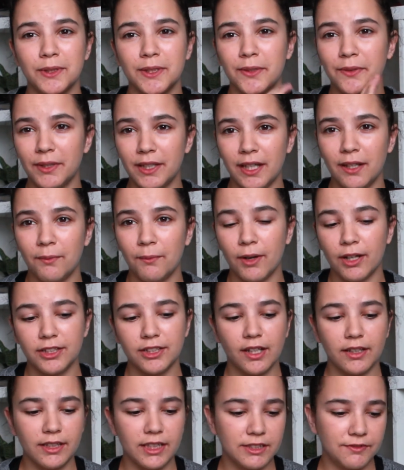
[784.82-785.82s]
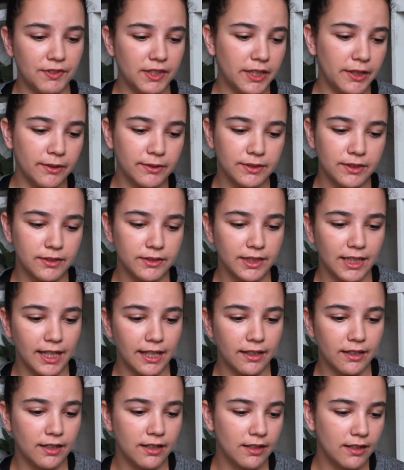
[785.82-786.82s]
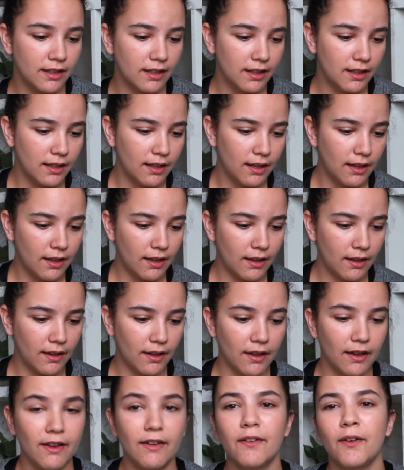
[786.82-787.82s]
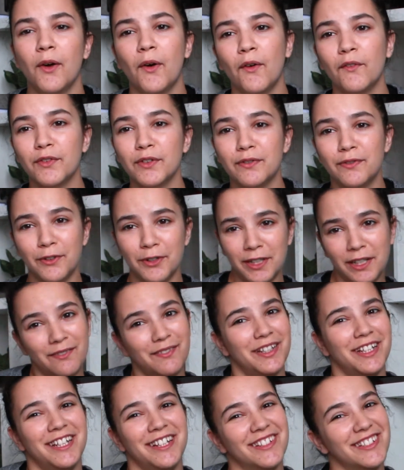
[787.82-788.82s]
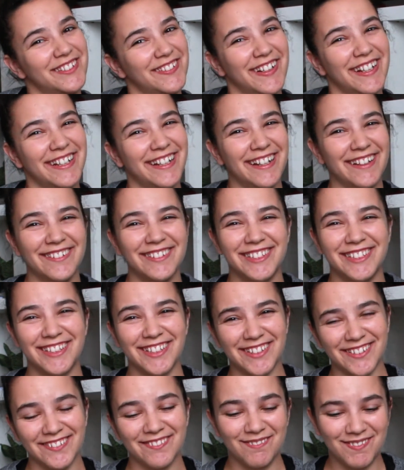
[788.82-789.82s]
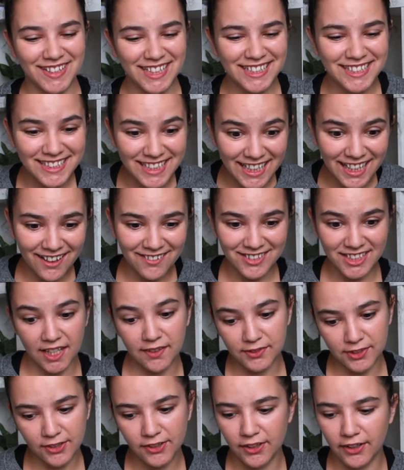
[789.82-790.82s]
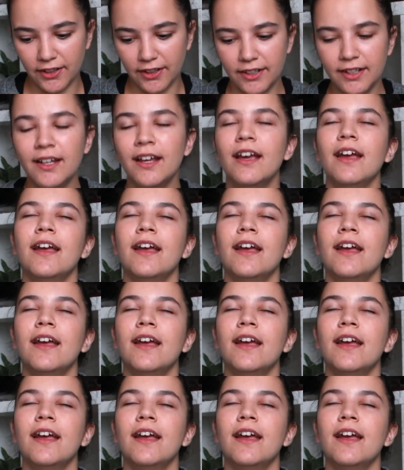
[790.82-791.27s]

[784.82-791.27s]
so you can watch all these videos. There's like over 40 videos right now, so plenty of stuff to learn.